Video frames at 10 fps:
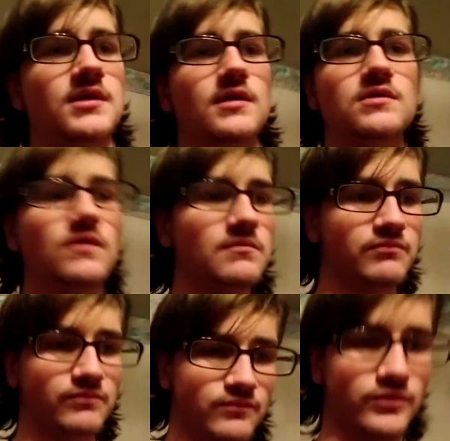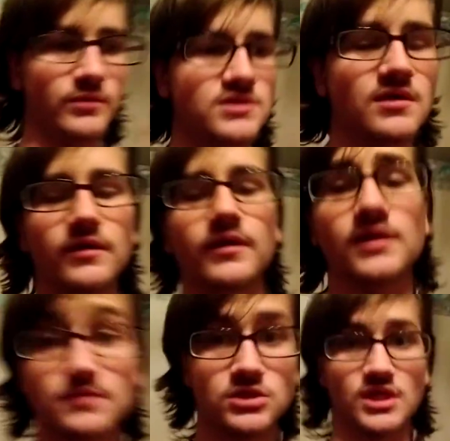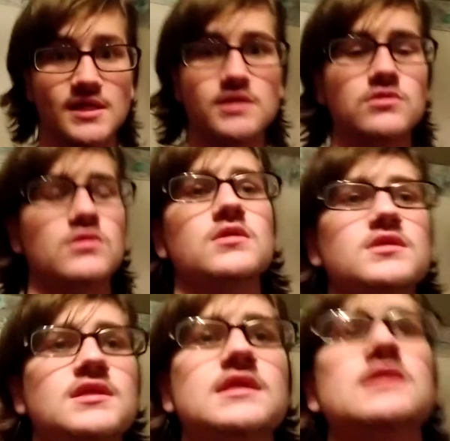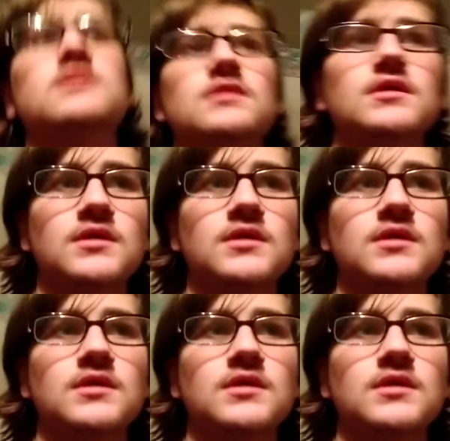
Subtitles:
And I know I'm probably sounding like a giant nerd and geek.